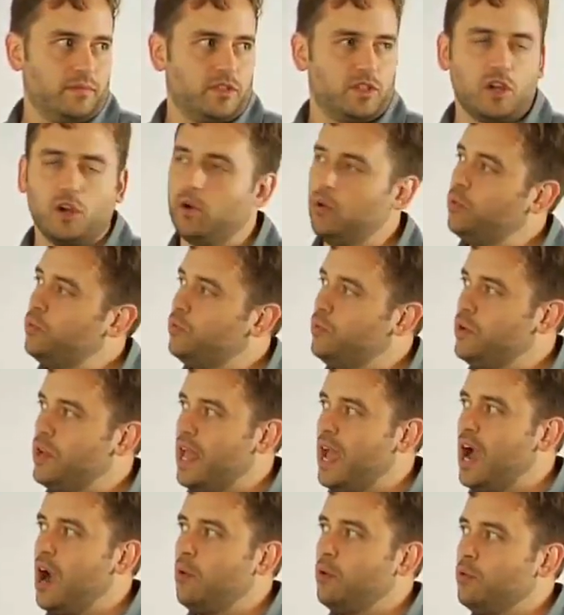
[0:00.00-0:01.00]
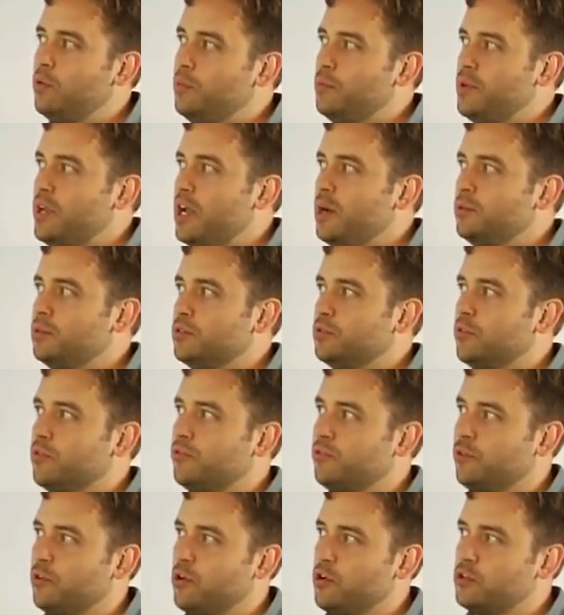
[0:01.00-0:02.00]
So now we would be able to
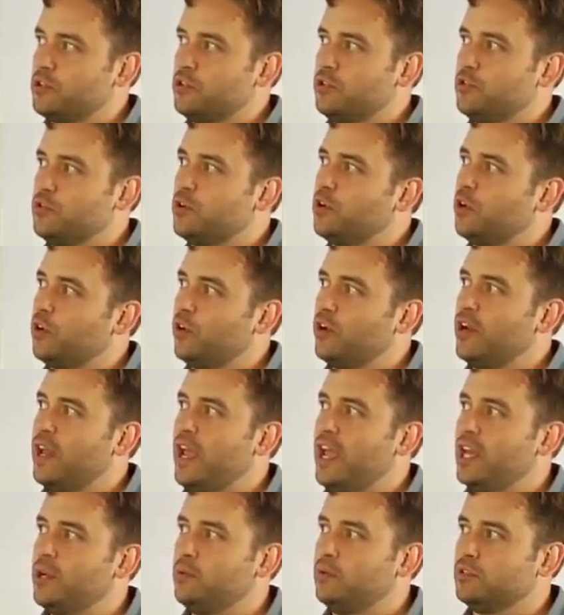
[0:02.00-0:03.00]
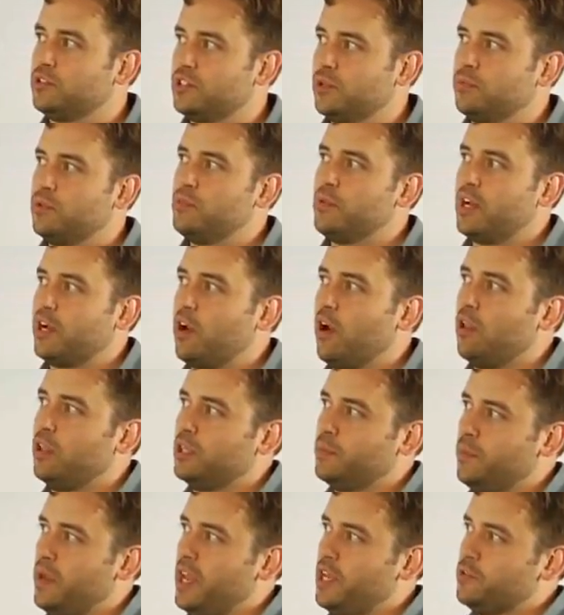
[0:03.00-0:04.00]
refer to current animal simply by
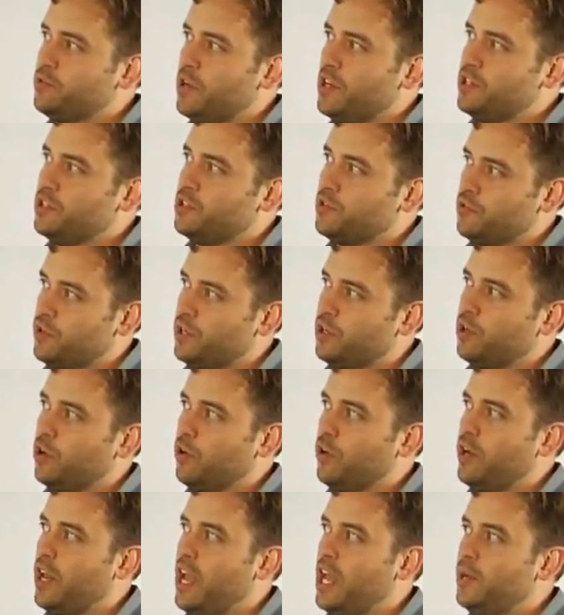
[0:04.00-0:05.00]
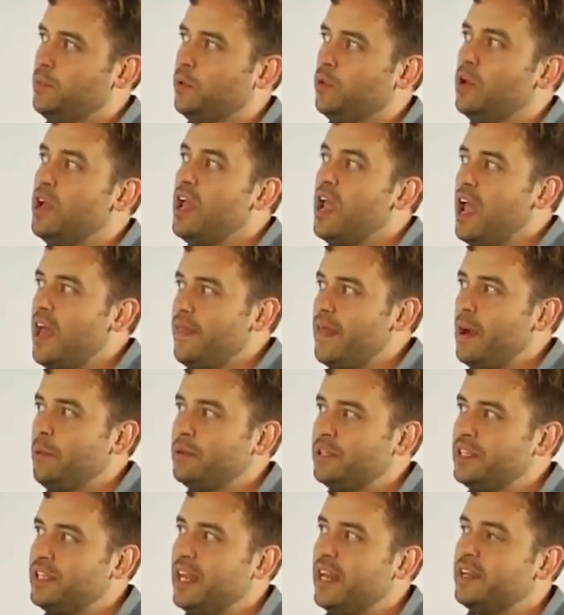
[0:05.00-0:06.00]
calling mage registry current animal, and that
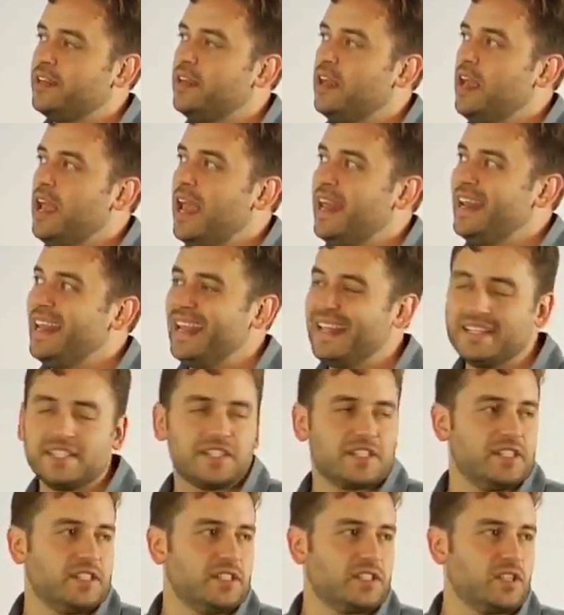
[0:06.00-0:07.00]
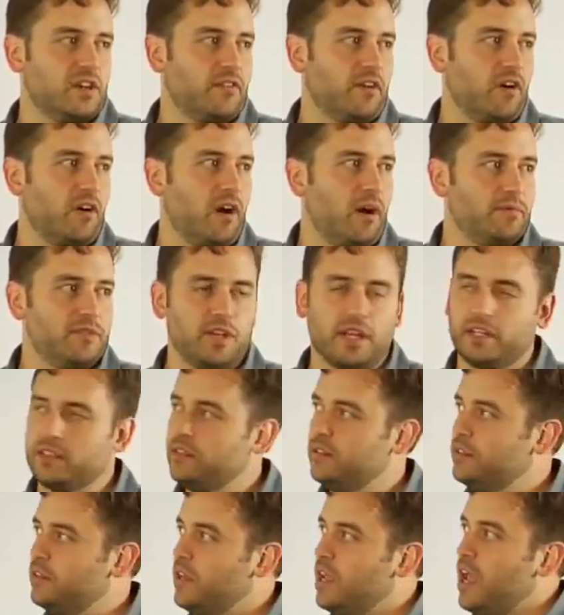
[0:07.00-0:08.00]
would get an instance of our object.
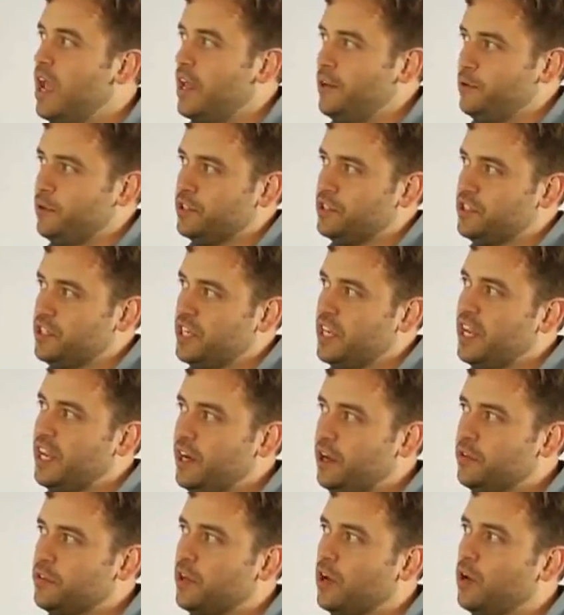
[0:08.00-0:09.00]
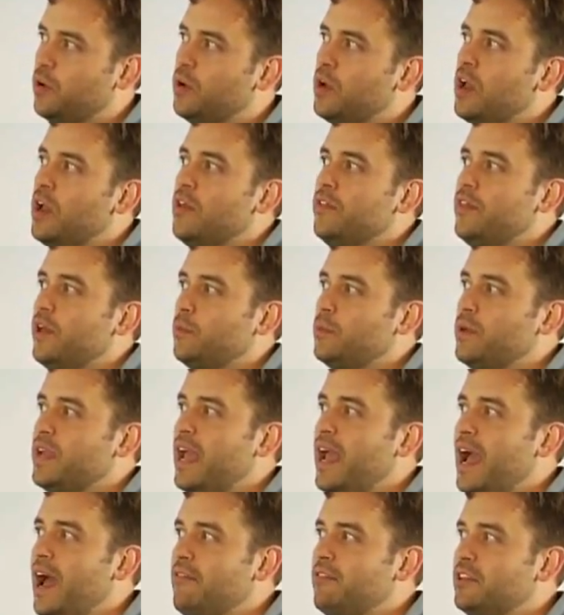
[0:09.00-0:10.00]
And you can see here, though, that we
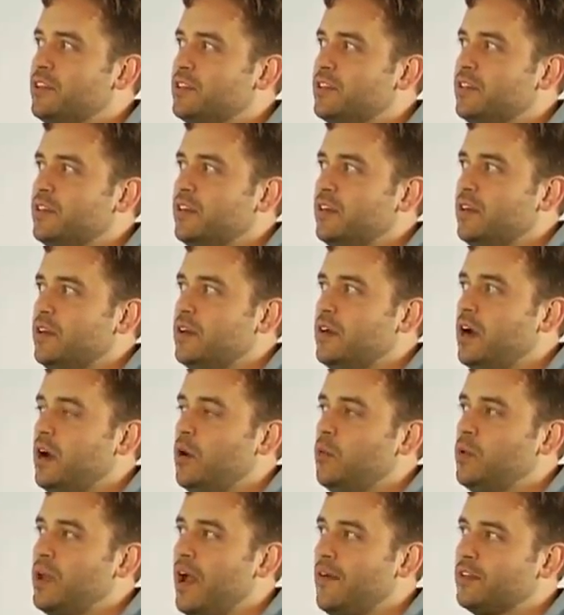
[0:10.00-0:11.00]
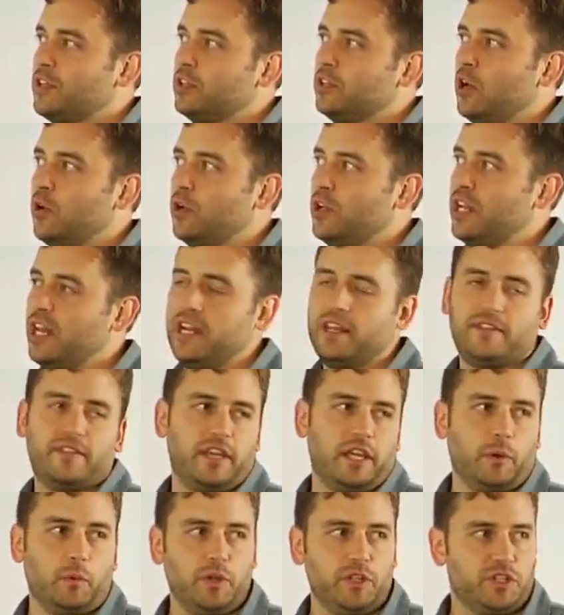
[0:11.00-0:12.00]
haven't loaded
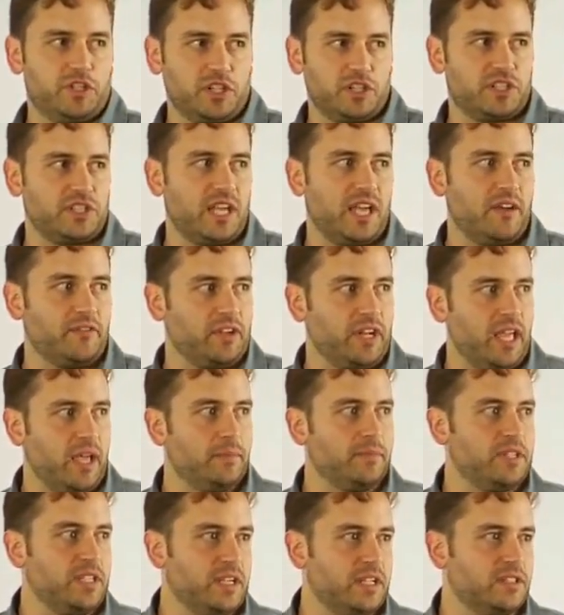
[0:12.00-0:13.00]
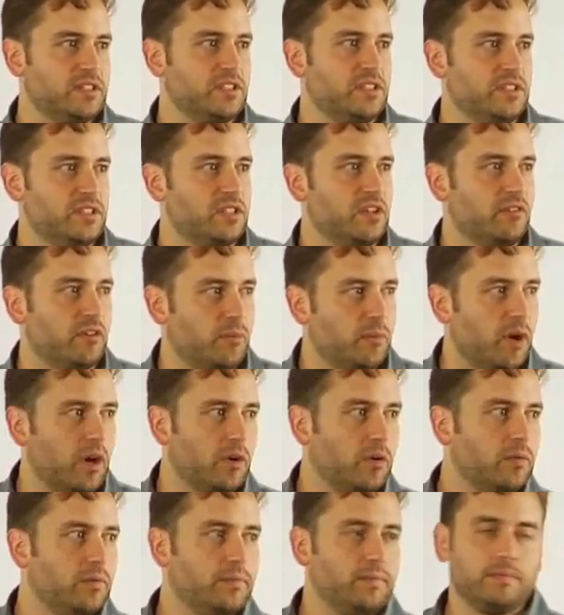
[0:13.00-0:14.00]
anything. We just have an empty instance of our
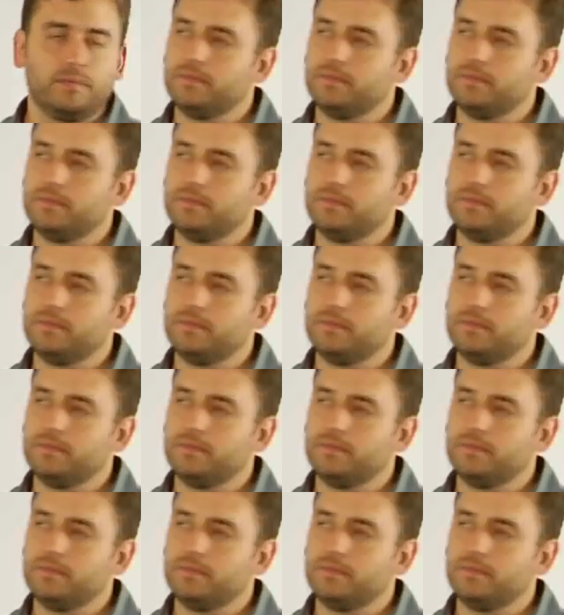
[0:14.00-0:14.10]
model.